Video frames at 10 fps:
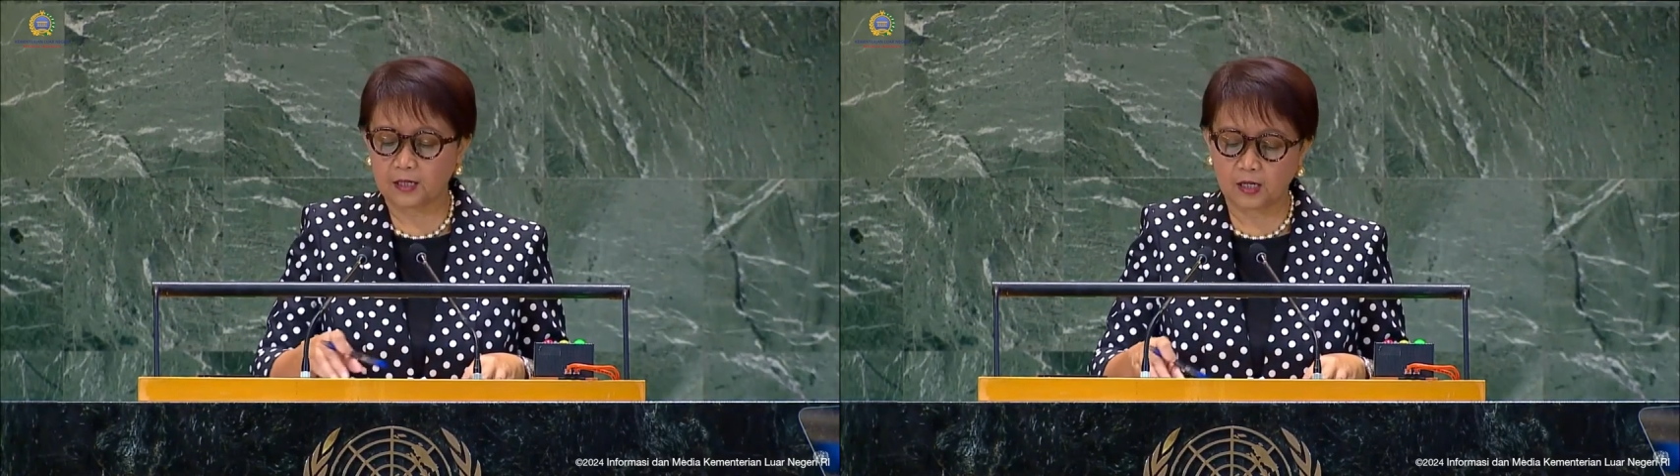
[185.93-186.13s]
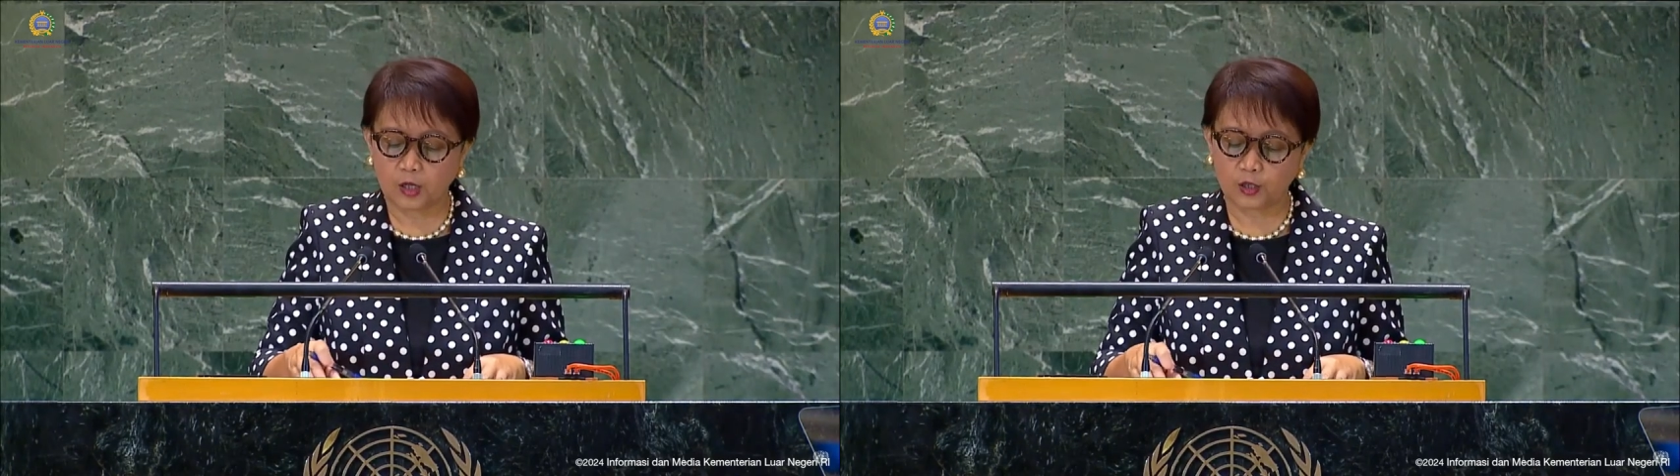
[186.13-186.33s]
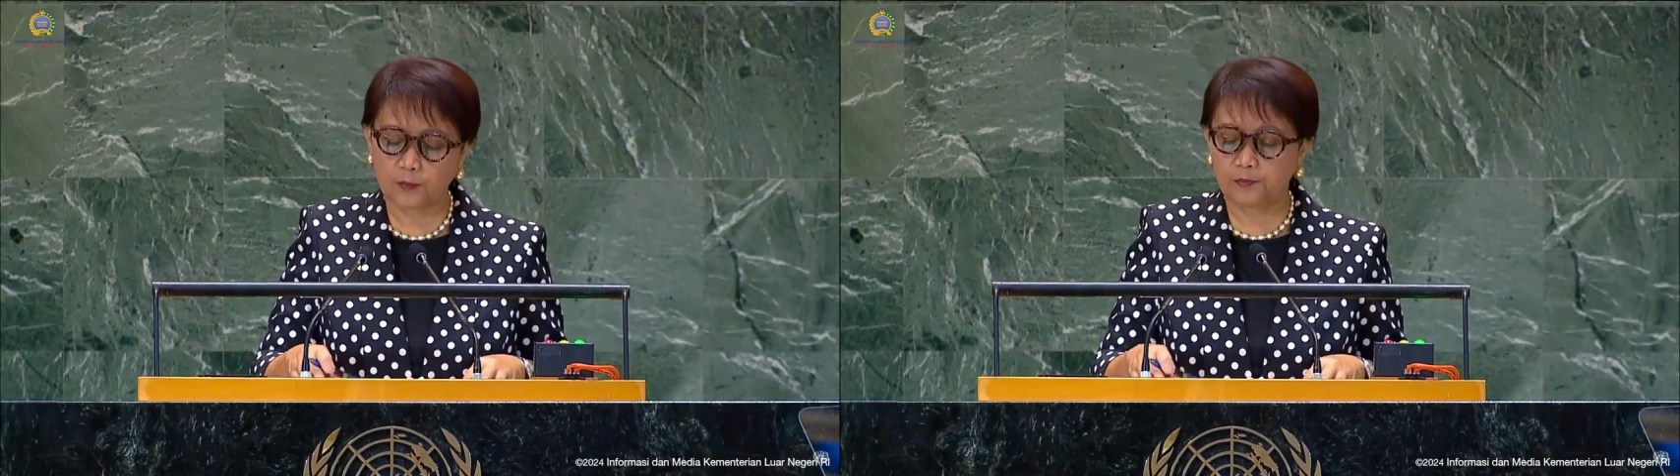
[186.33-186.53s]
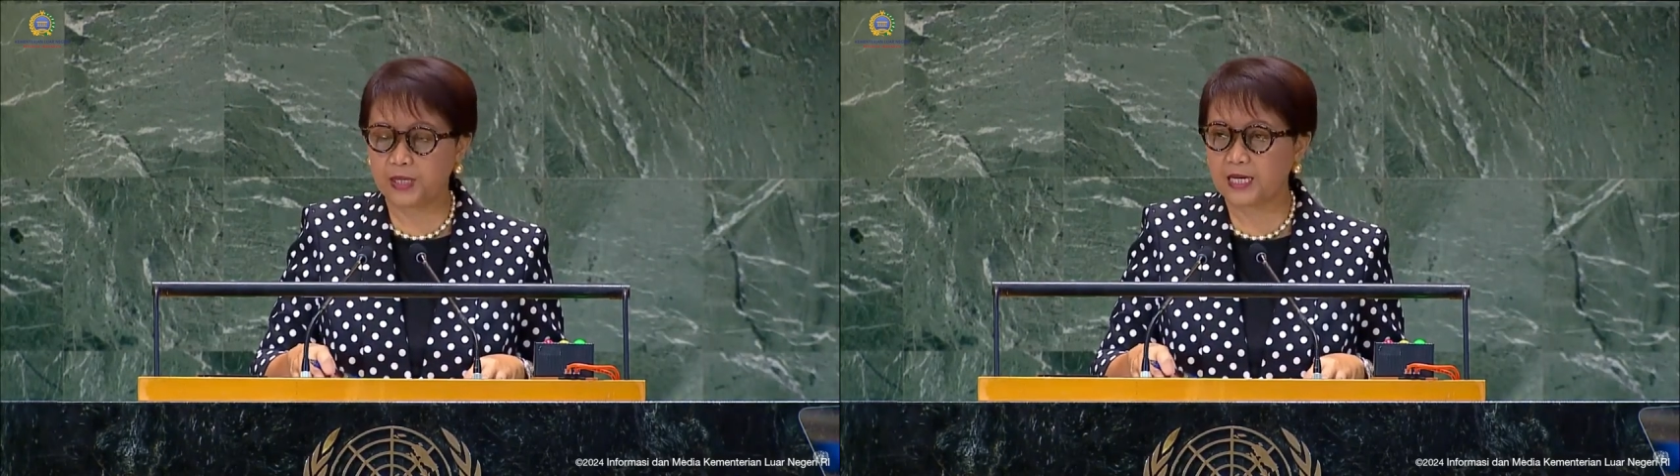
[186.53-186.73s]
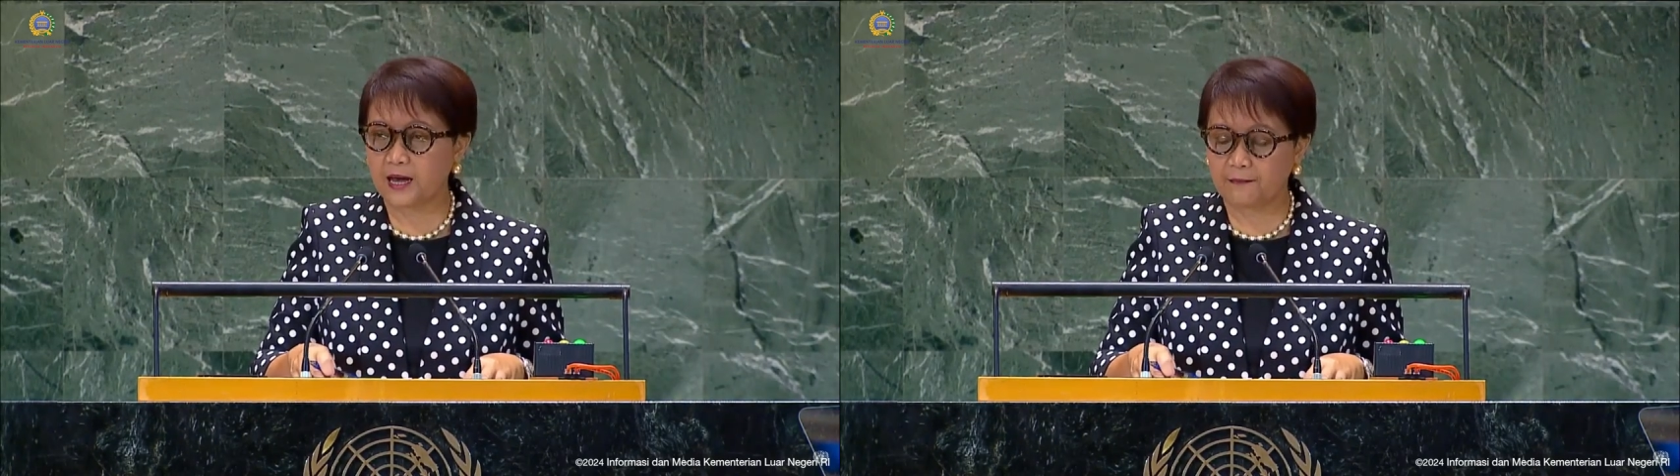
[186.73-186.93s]
not
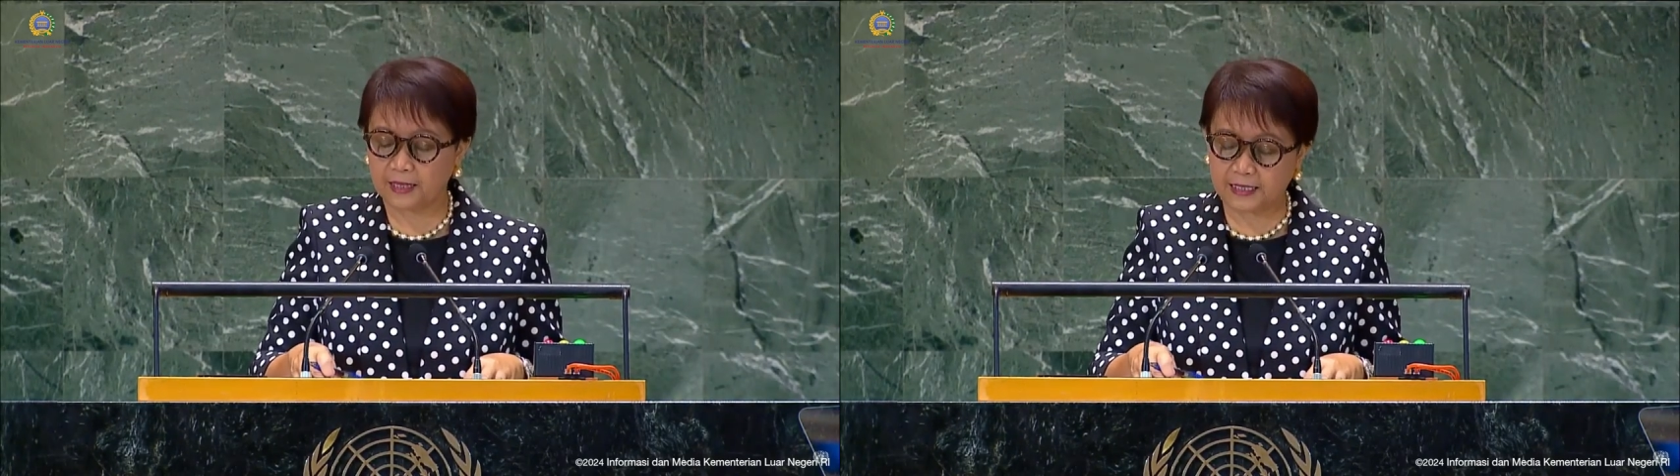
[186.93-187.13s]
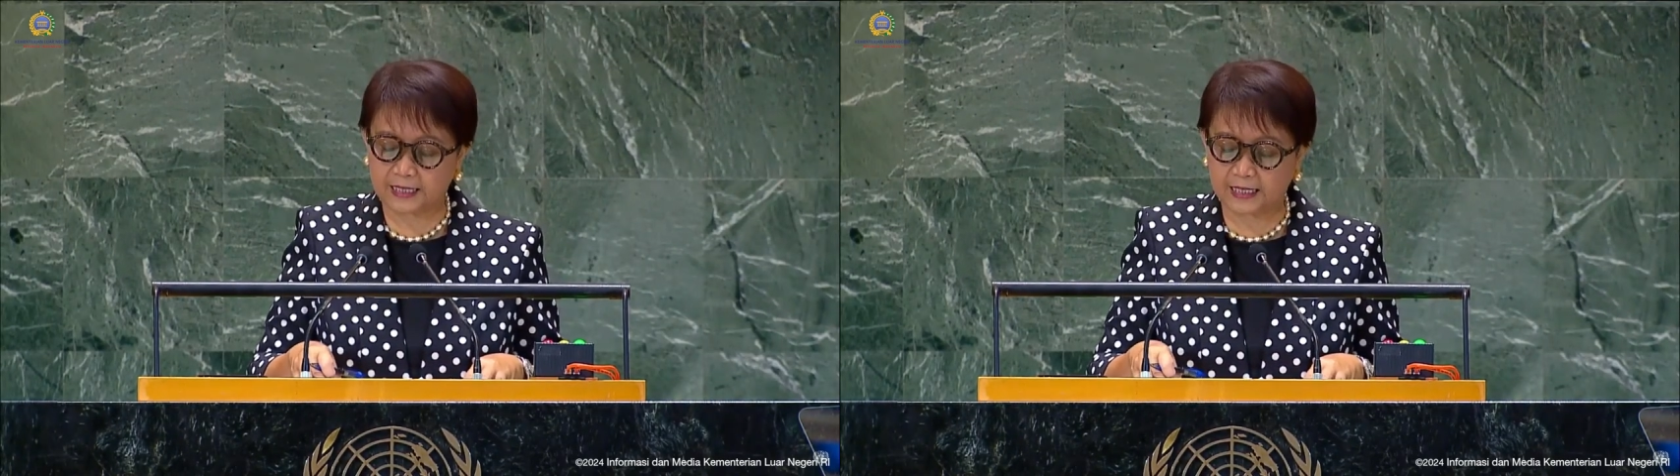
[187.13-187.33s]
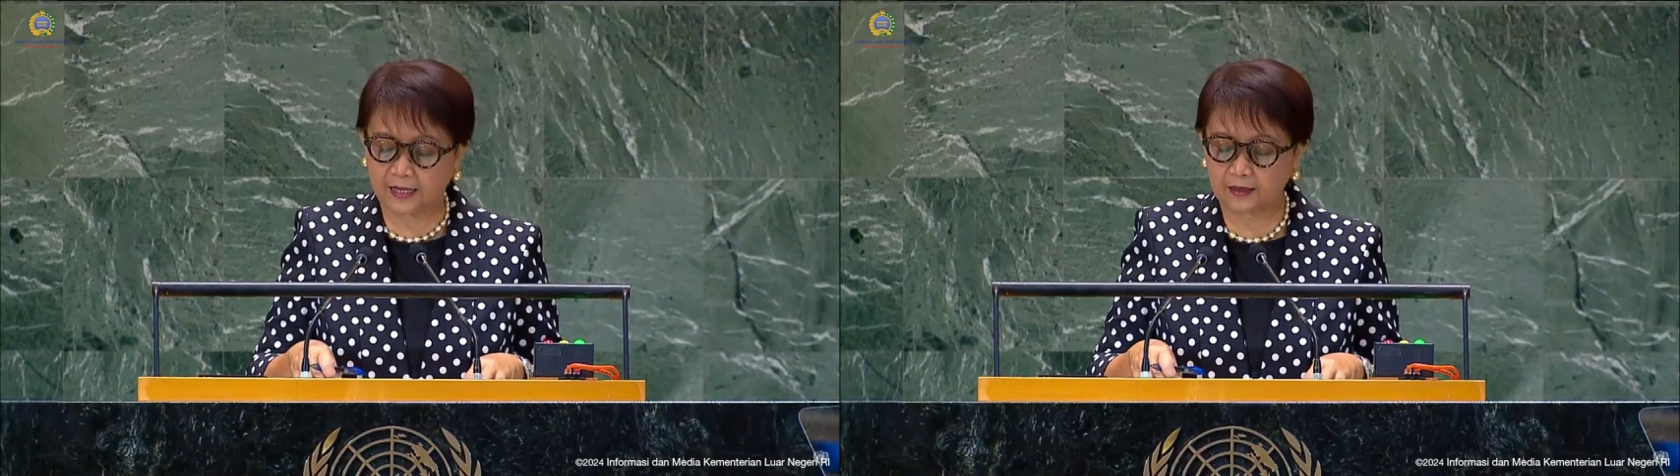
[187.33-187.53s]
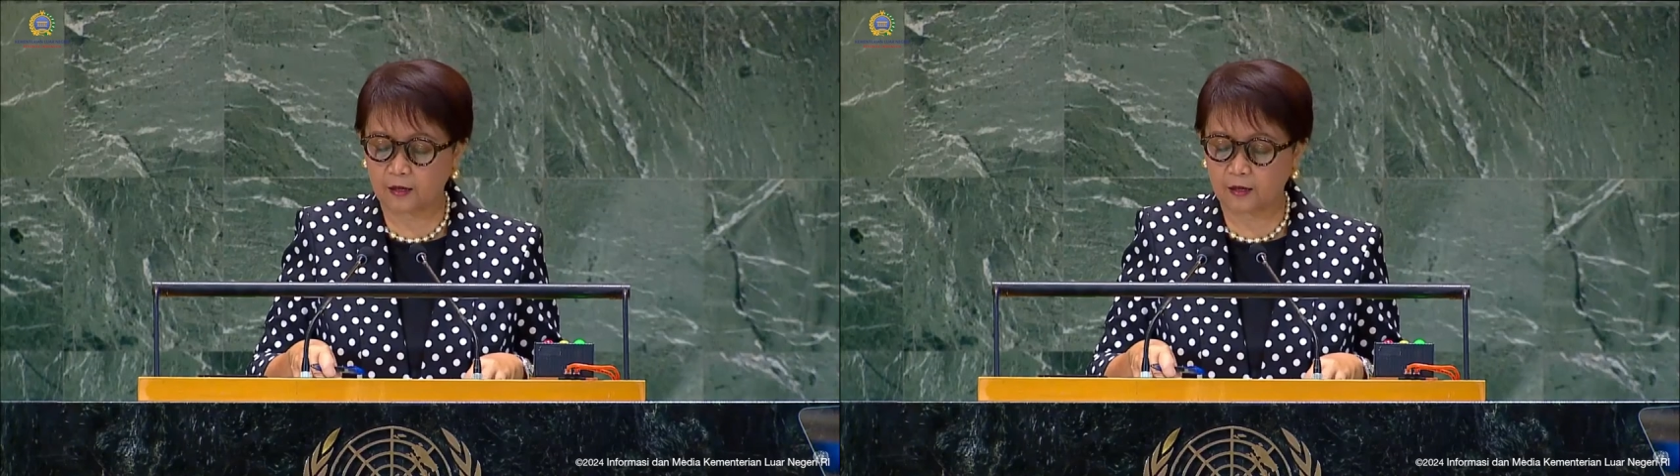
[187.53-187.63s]
become a set